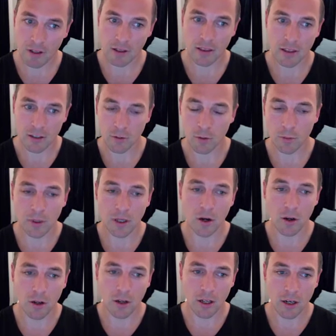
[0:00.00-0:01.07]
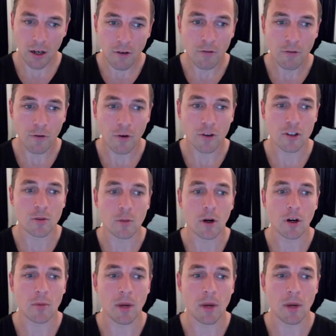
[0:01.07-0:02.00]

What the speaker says: that this will be enough for the smart